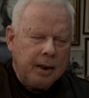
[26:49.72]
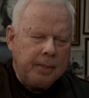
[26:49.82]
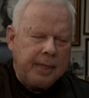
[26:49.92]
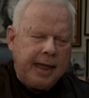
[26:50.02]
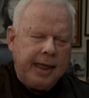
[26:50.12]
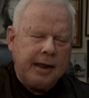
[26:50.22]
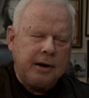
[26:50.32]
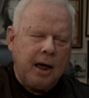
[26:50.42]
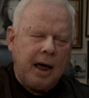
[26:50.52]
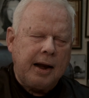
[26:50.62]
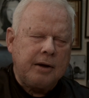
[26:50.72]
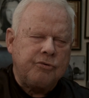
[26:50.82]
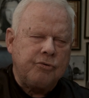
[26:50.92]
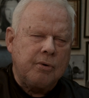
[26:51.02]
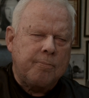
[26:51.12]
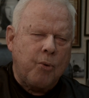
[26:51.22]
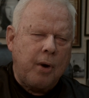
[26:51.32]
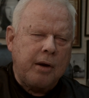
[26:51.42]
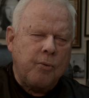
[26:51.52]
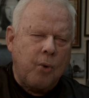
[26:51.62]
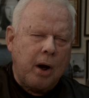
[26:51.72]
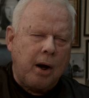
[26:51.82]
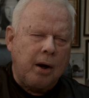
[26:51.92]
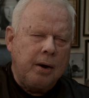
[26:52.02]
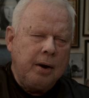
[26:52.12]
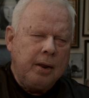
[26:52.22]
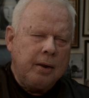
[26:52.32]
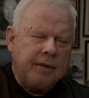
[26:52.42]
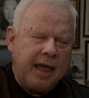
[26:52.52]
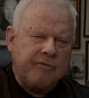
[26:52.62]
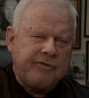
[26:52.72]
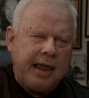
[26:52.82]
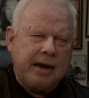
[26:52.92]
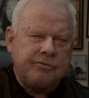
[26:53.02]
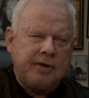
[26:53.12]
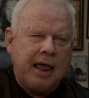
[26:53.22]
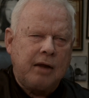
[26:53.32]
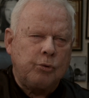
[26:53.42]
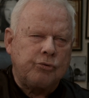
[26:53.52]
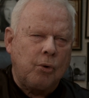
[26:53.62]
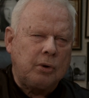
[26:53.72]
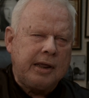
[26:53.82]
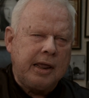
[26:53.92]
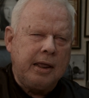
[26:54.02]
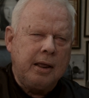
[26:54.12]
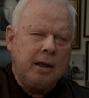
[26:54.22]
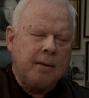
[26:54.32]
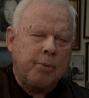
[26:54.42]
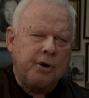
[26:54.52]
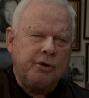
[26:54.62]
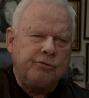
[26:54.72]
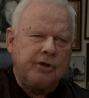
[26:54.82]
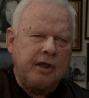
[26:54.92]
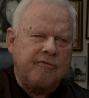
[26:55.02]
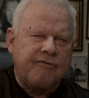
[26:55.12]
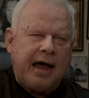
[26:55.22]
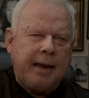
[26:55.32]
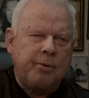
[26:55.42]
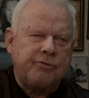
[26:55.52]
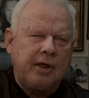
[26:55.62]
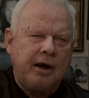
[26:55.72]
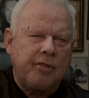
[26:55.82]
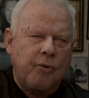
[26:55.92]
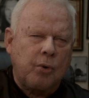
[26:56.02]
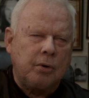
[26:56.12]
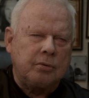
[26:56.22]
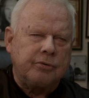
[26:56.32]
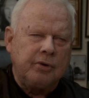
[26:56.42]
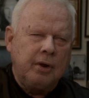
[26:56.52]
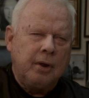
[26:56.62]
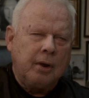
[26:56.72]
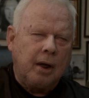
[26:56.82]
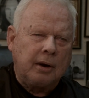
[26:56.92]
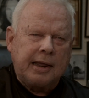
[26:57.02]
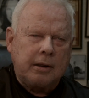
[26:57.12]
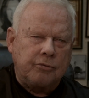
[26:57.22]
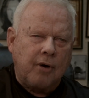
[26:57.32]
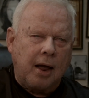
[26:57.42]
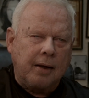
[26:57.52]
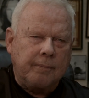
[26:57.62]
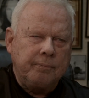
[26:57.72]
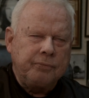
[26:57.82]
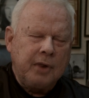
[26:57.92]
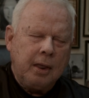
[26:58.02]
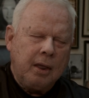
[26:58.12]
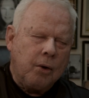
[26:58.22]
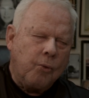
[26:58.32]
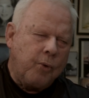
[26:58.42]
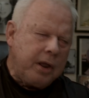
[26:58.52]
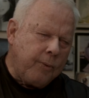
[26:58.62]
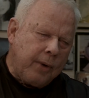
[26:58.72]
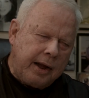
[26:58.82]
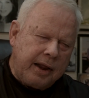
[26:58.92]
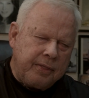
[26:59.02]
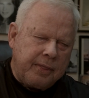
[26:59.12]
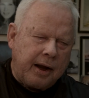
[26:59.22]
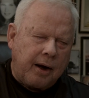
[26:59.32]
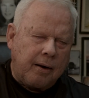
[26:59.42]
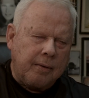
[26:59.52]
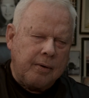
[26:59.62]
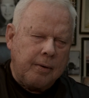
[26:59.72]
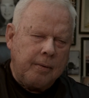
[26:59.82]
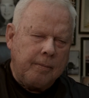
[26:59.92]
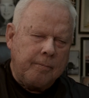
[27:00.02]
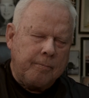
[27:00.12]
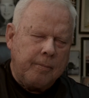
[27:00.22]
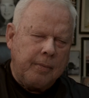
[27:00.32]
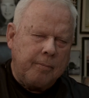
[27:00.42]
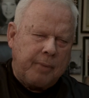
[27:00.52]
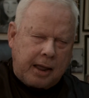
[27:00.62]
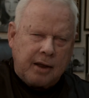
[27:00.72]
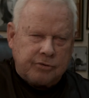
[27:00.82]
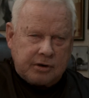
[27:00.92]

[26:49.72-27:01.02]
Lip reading: They had got it to a point where Afghanistan was only producing 5% of the world's illegal drug. We went in there because the